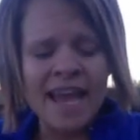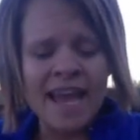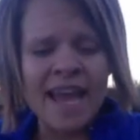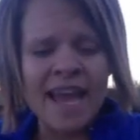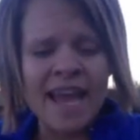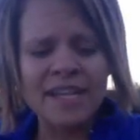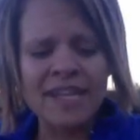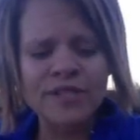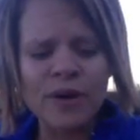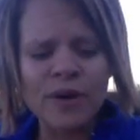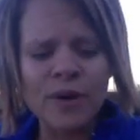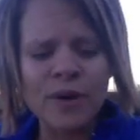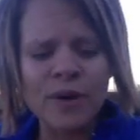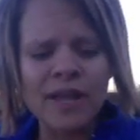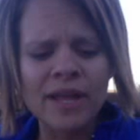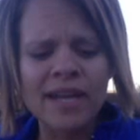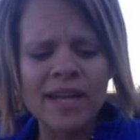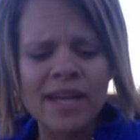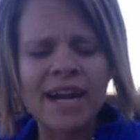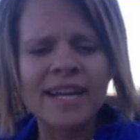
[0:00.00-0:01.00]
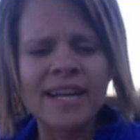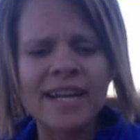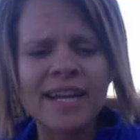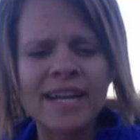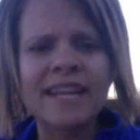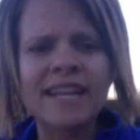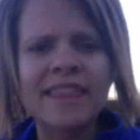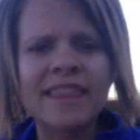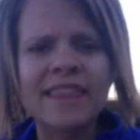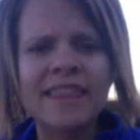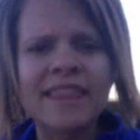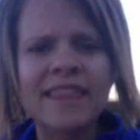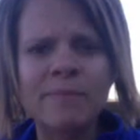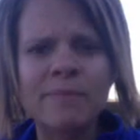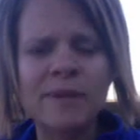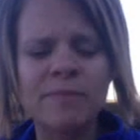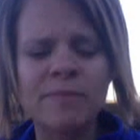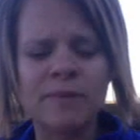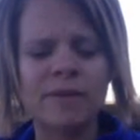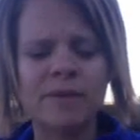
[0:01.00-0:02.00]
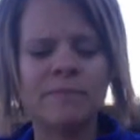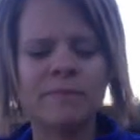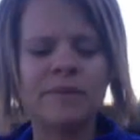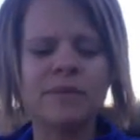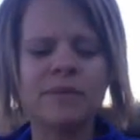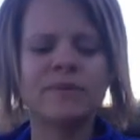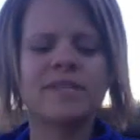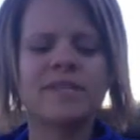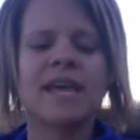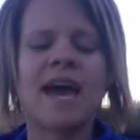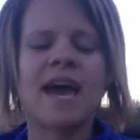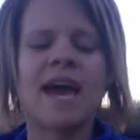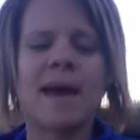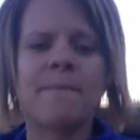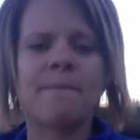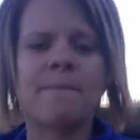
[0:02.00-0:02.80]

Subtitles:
And so, like, I kind of think that people abuse that